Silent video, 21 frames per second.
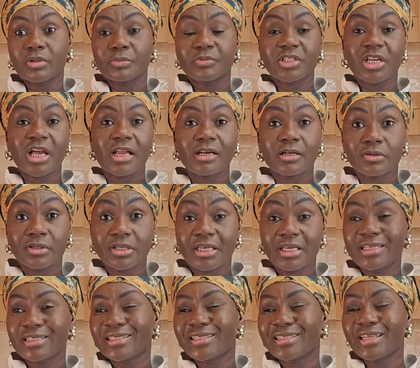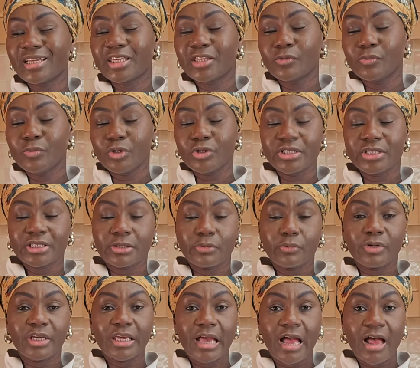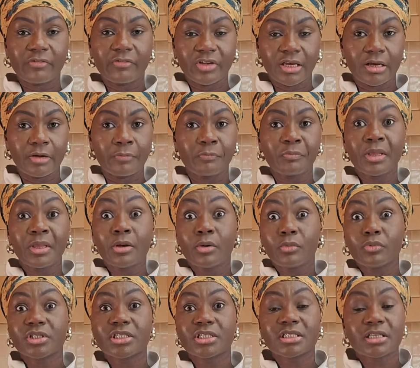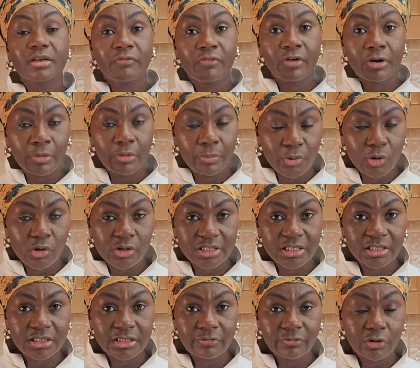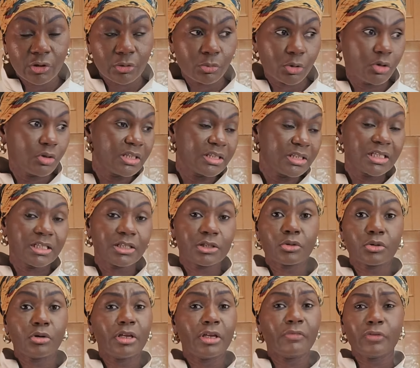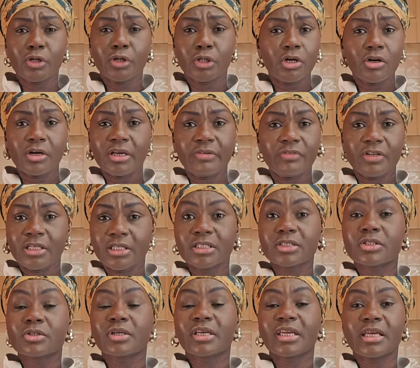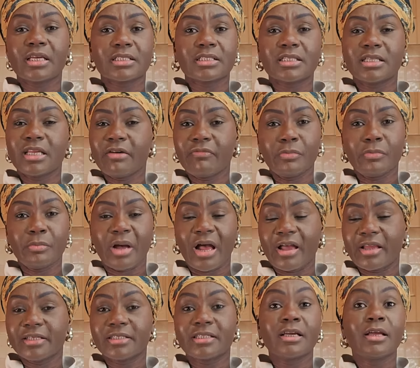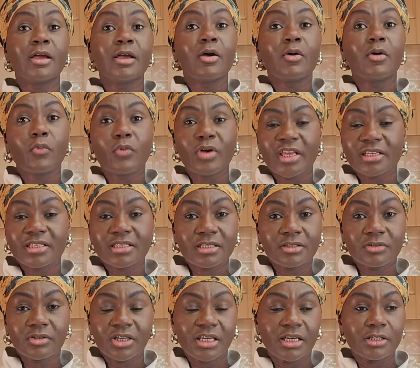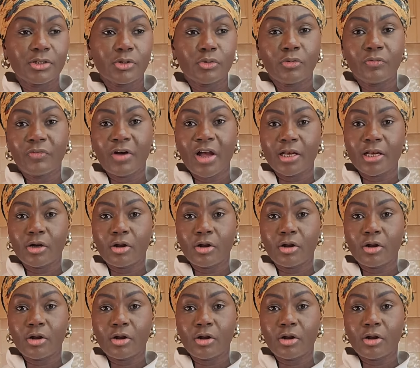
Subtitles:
channel is the community we have here, which is a very positive community. So if you're not even into cakes, never mind, we're still here. You'll find